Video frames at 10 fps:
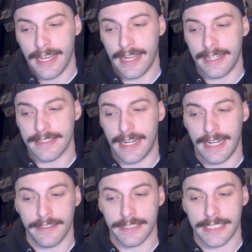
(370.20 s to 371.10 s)
And
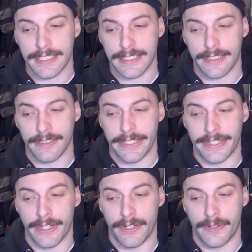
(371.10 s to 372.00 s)
I don't necessarily
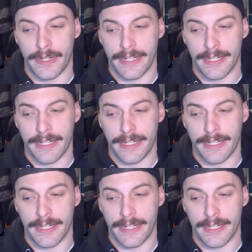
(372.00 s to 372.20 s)
know